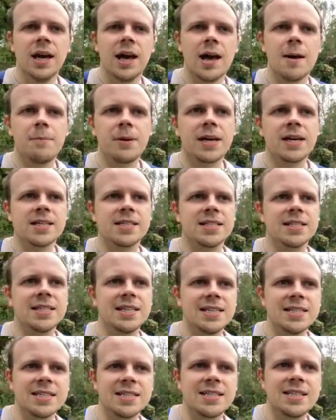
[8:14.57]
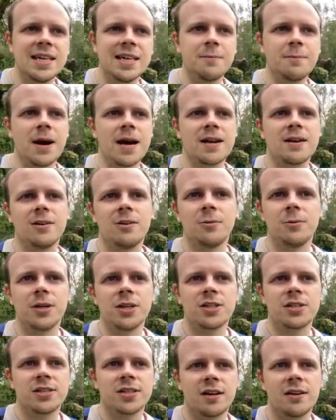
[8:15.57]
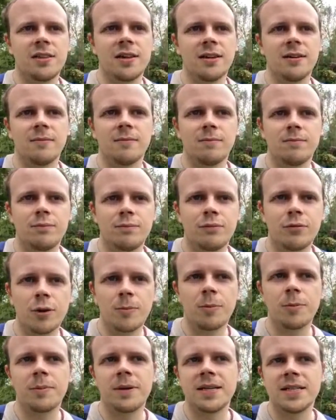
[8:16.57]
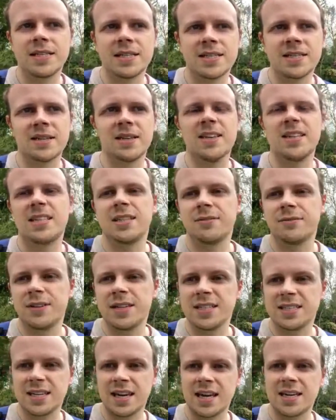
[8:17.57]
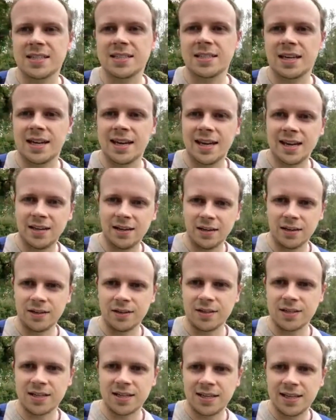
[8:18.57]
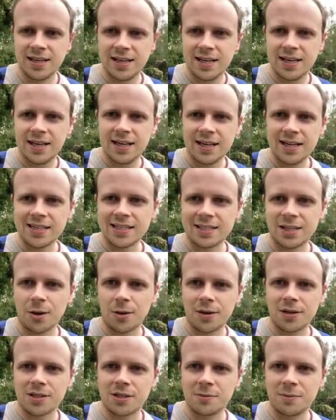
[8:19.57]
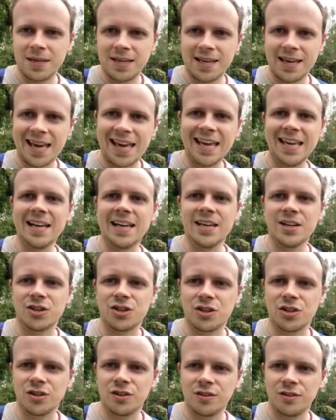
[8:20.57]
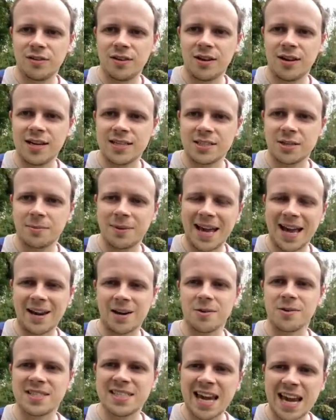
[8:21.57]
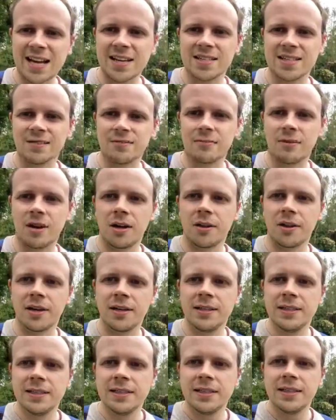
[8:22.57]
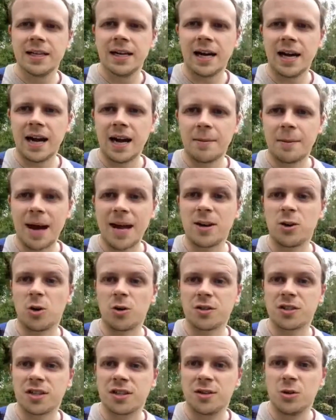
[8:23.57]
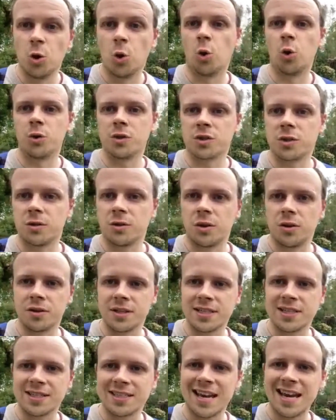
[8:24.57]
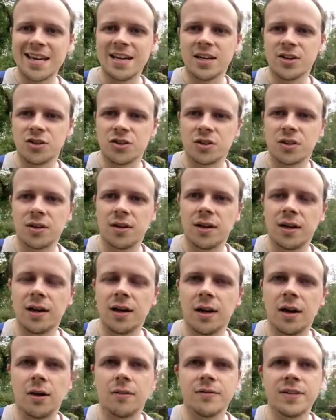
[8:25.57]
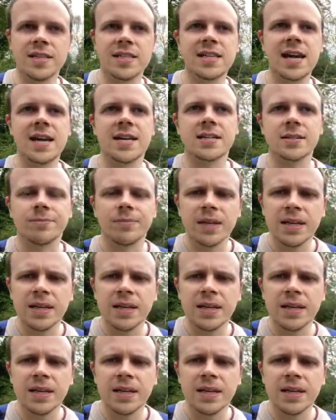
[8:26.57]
because it is the battle which I think probably decisively says that England is going to be English, is going to be Anglo-Saxon rather, and not Norse or not Danish of descent.